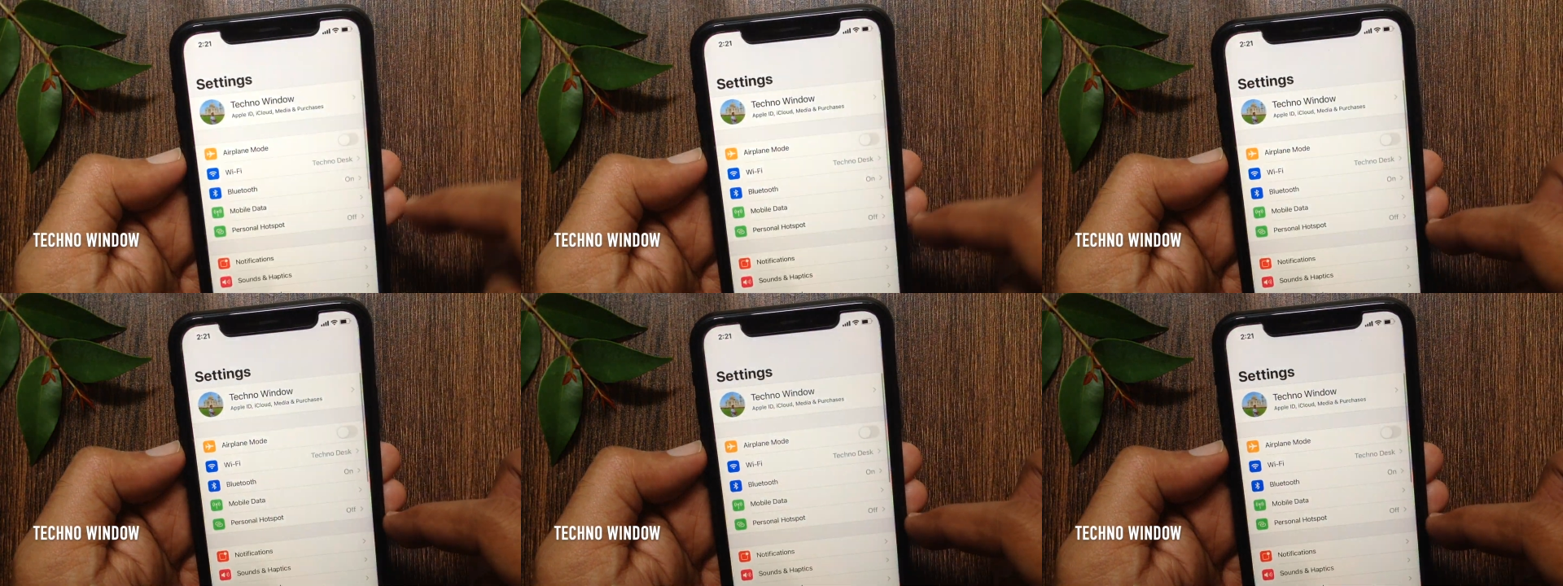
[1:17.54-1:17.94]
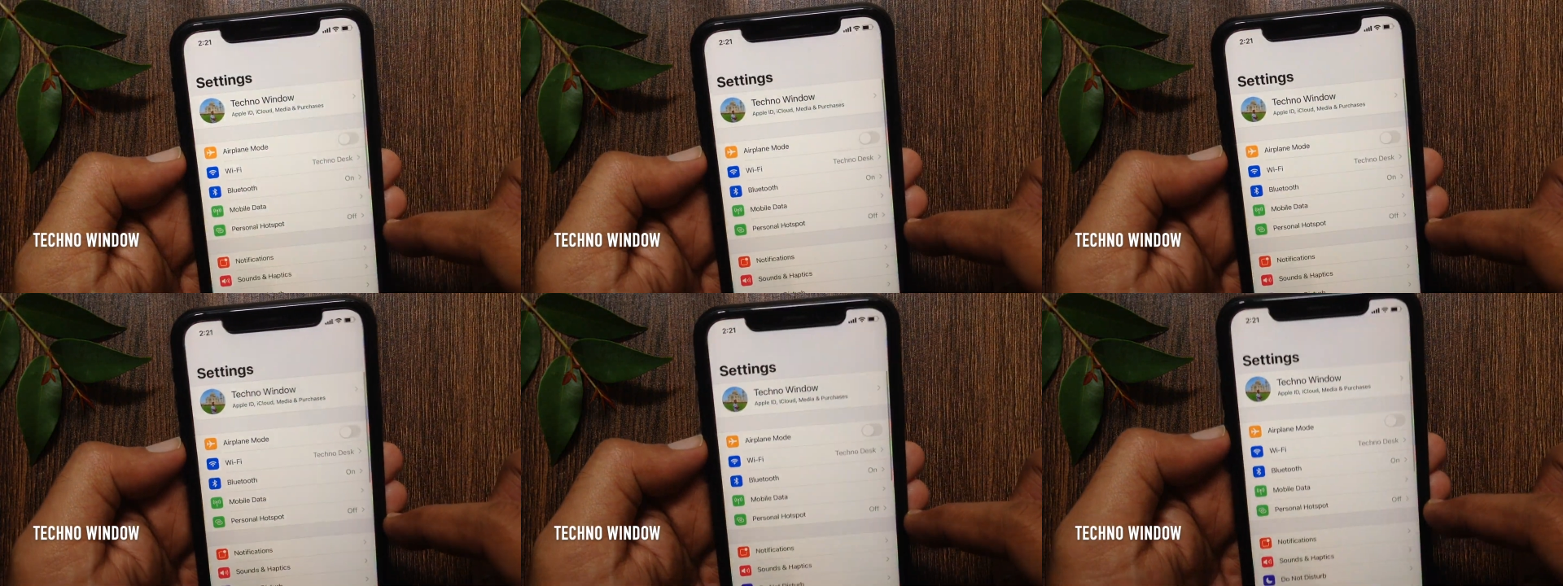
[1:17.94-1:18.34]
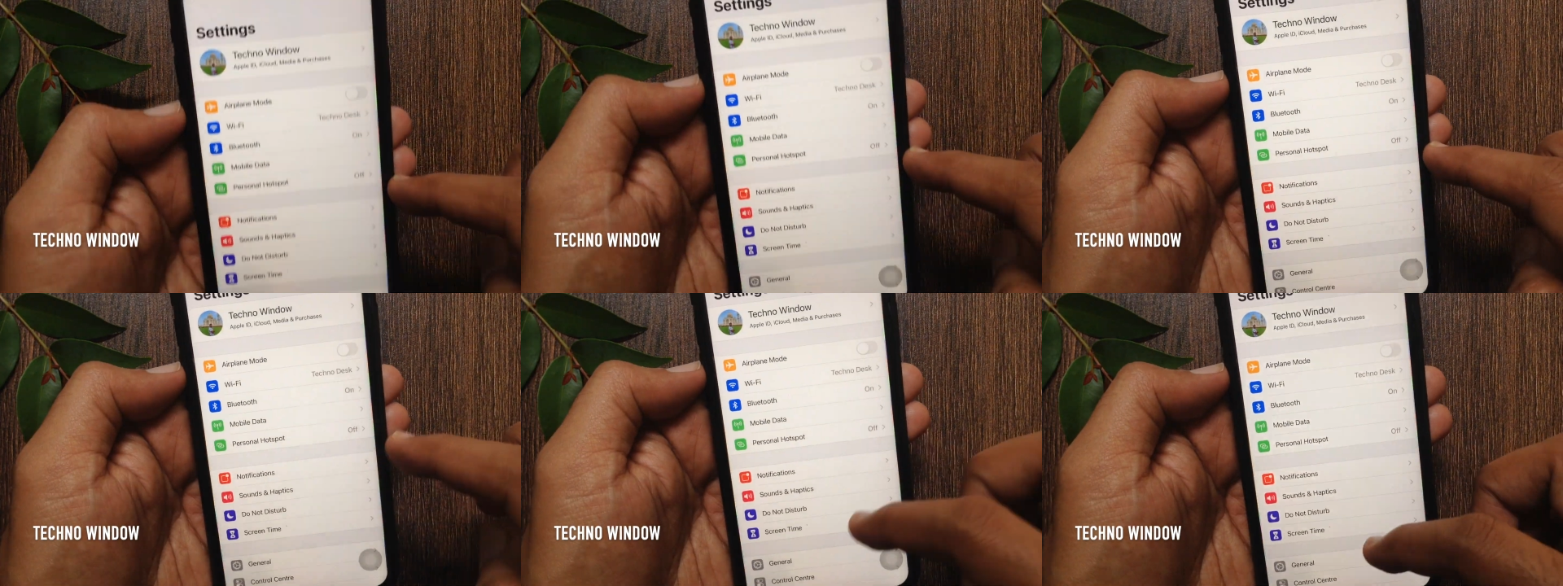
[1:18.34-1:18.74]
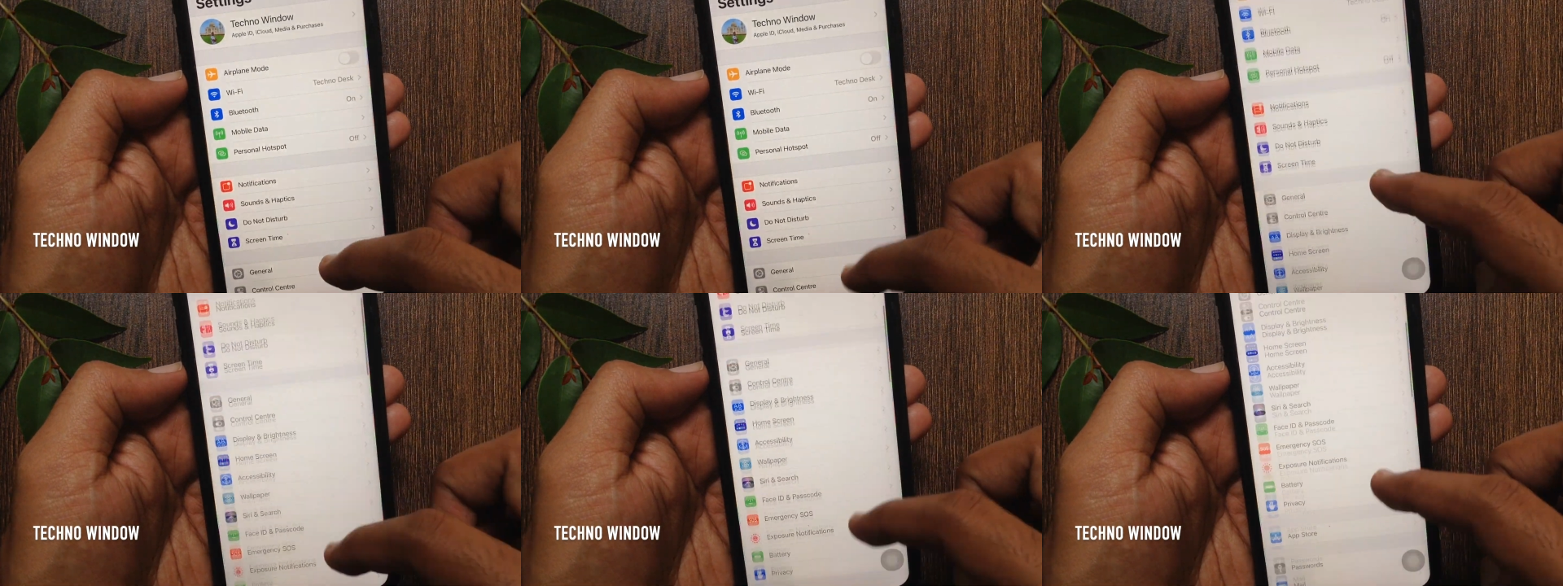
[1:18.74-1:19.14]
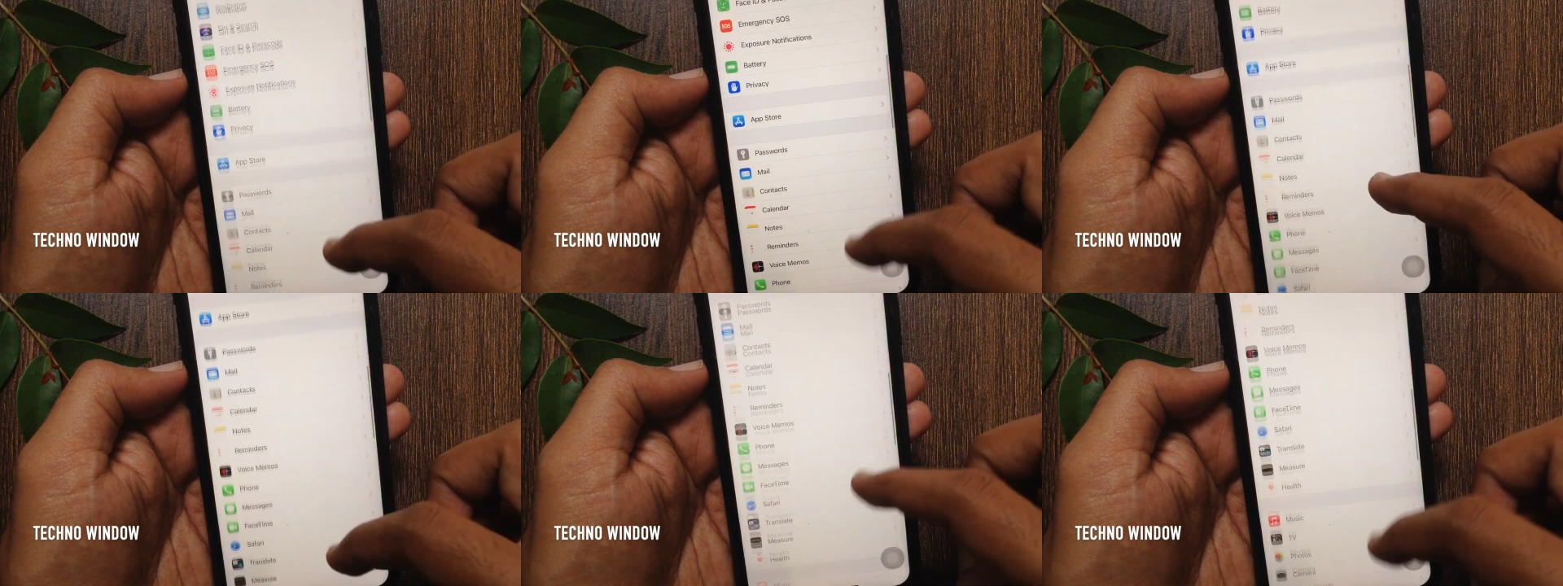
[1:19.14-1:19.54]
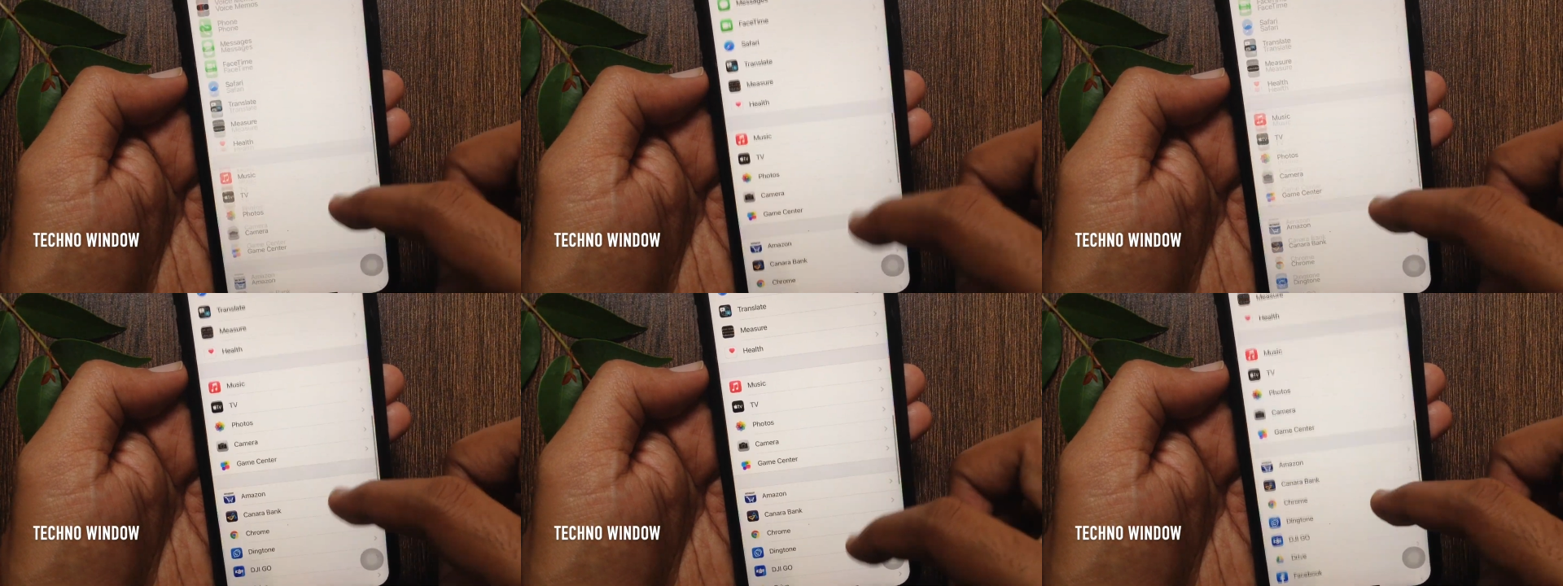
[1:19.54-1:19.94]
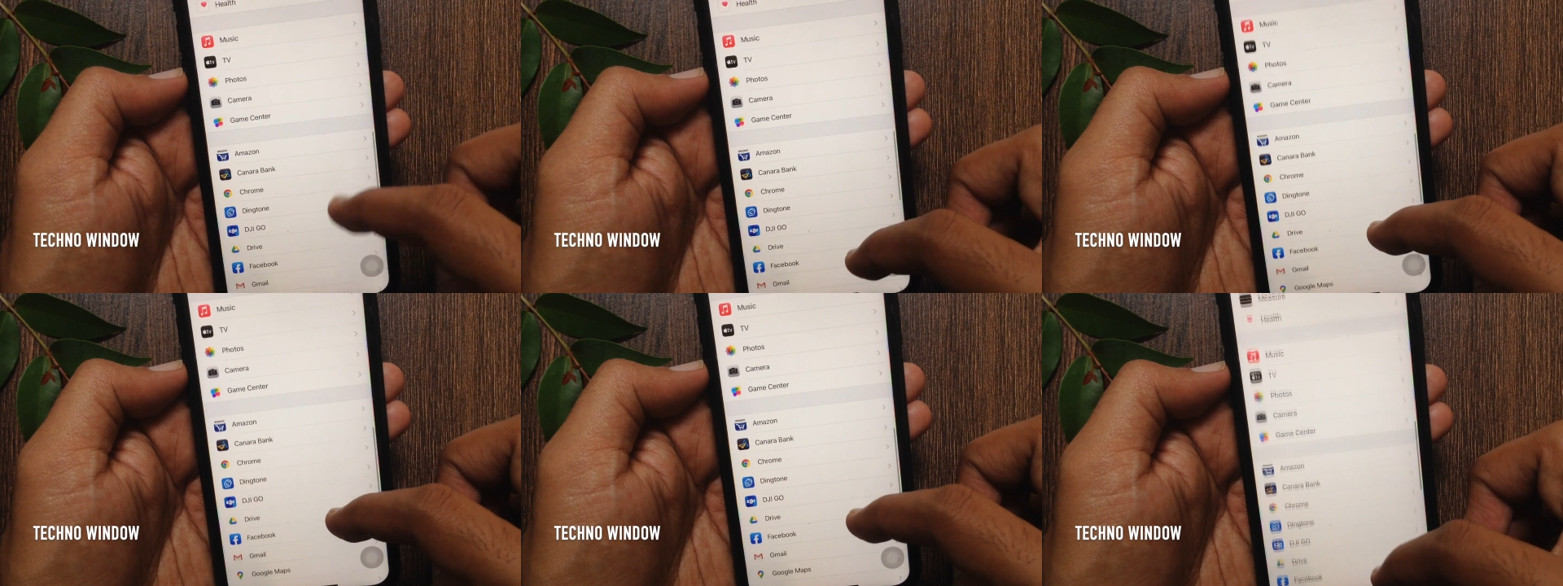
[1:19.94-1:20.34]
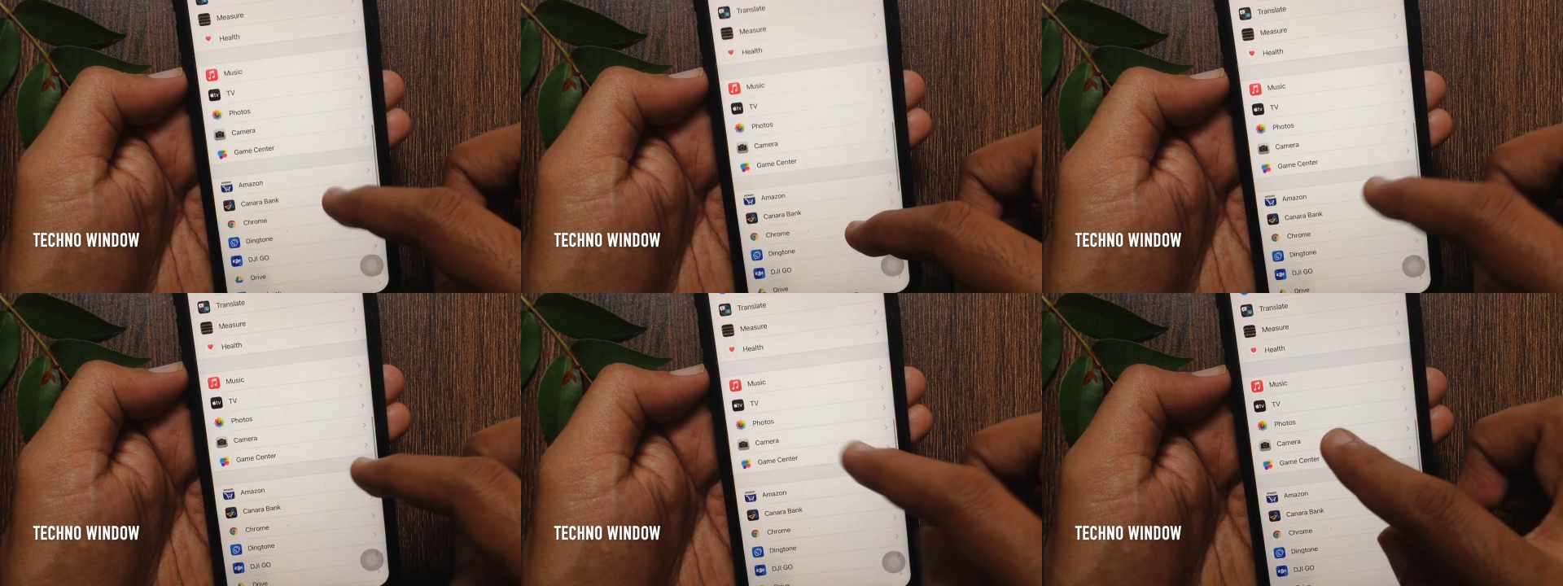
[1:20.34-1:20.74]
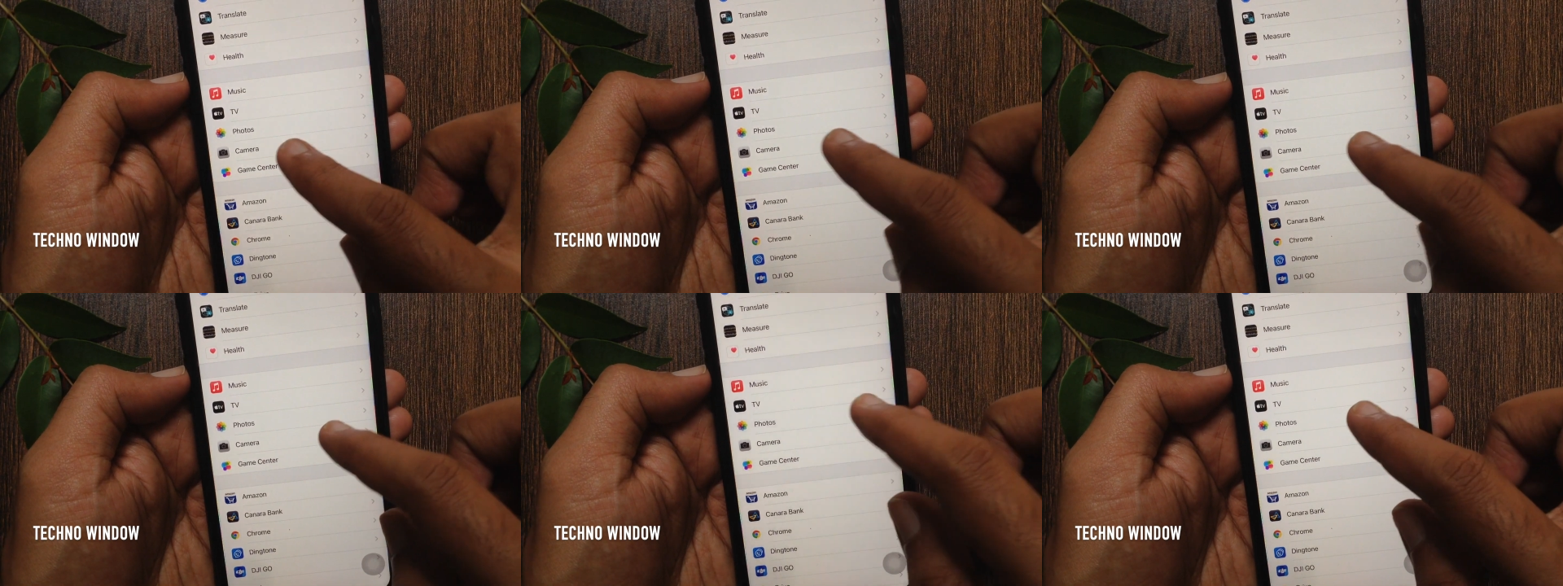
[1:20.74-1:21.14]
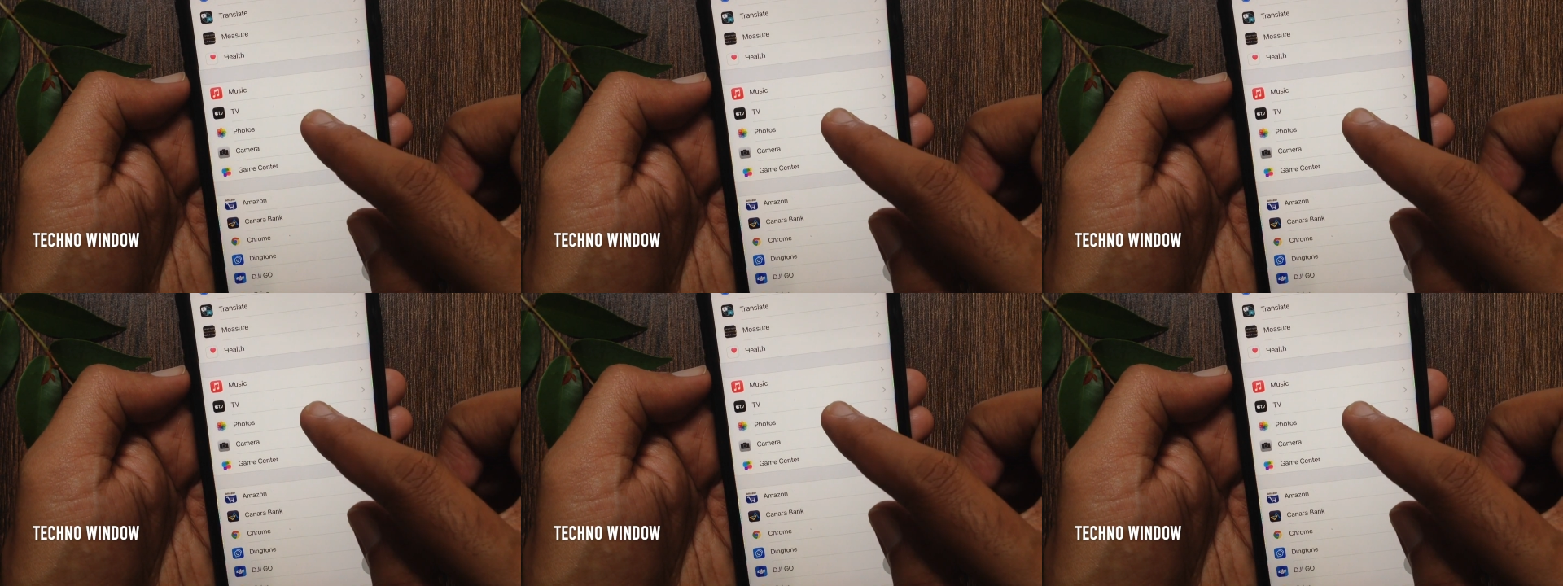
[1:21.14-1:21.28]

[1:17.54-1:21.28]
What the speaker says: [unreadable: no face in view]